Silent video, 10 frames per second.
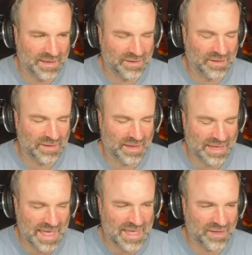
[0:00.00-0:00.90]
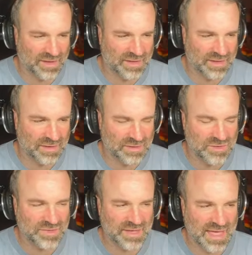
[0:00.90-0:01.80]
like
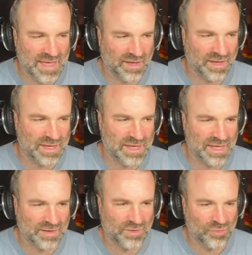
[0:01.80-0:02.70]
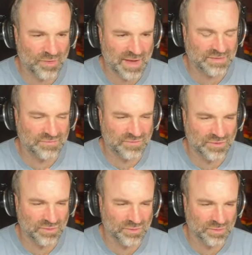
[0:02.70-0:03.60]
using AI in creative
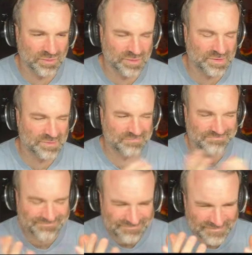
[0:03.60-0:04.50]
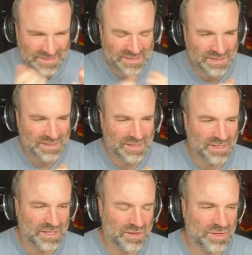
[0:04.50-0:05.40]
tools,
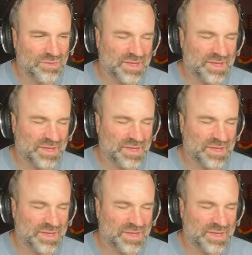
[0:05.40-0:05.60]
using